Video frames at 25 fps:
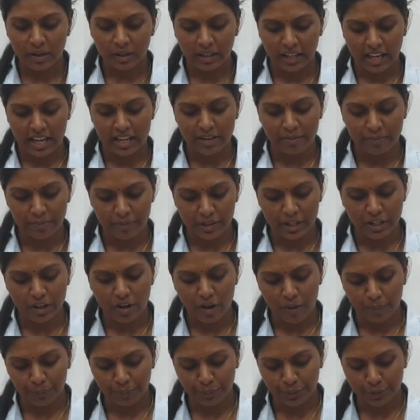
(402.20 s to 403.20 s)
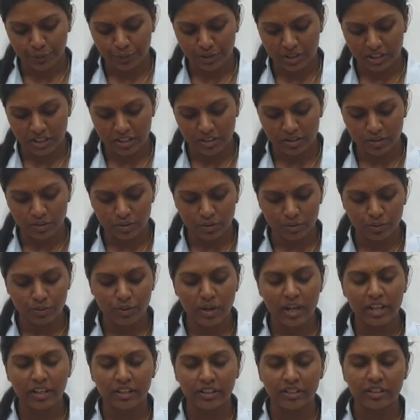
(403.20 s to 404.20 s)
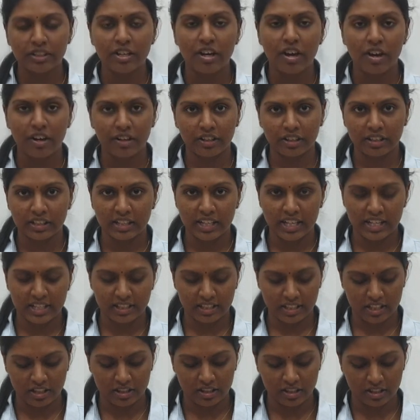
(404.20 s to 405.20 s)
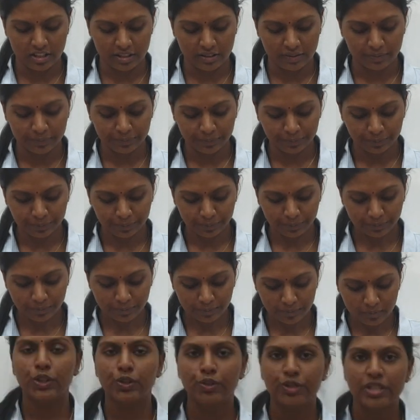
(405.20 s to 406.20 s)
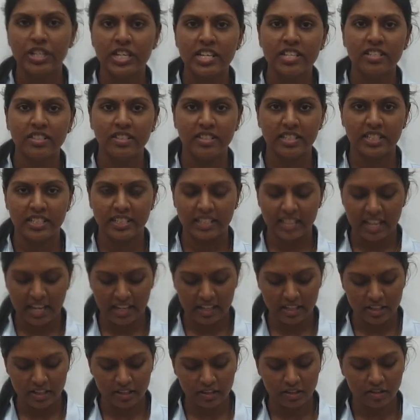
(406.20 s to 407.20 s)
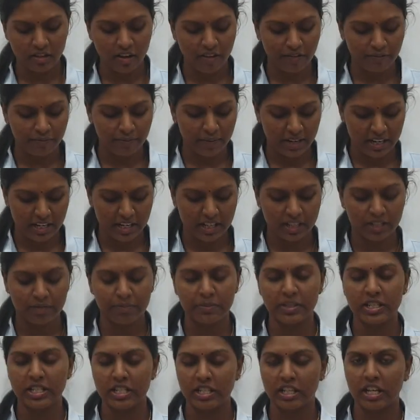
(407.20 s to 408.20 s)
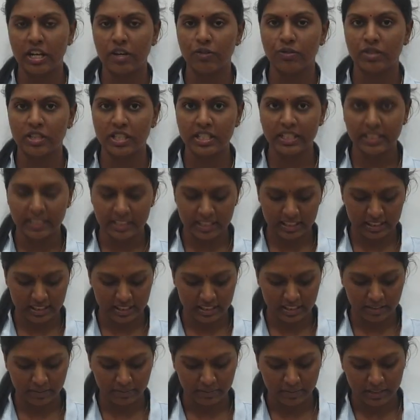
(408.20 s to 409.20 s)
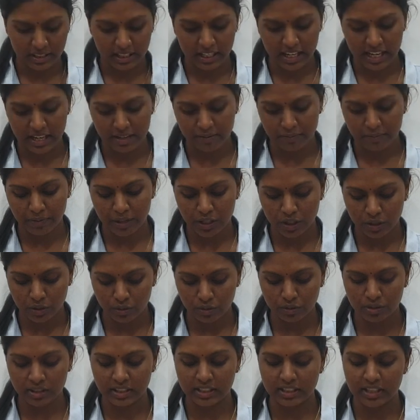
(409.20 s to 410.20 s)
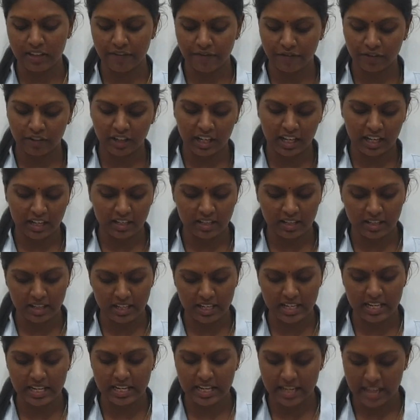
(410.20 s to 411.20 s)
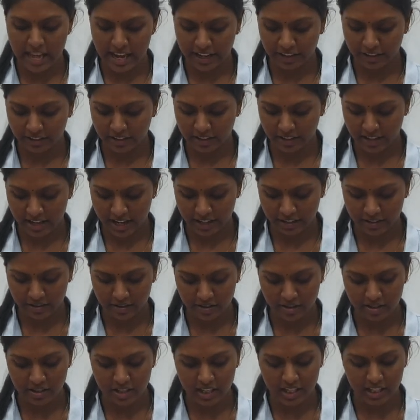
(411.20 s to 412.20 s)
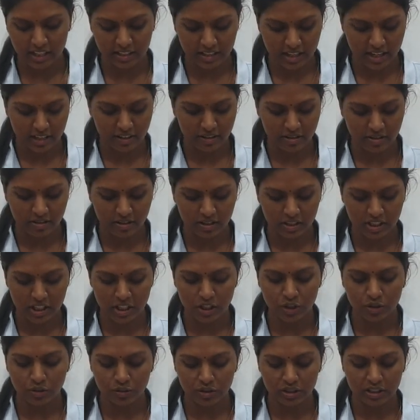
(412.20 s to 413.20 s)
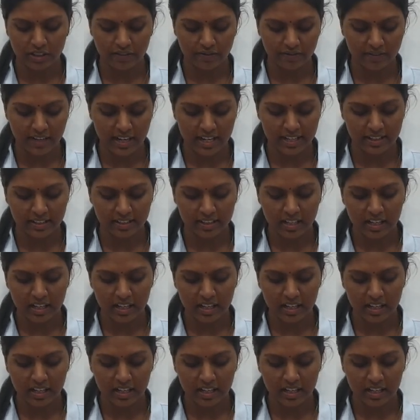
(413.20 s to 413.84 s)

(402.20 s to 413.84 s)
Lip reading: can be computed throughout the organization. Today's designers of management accounting system can be used suffocatingly electronic technology to devise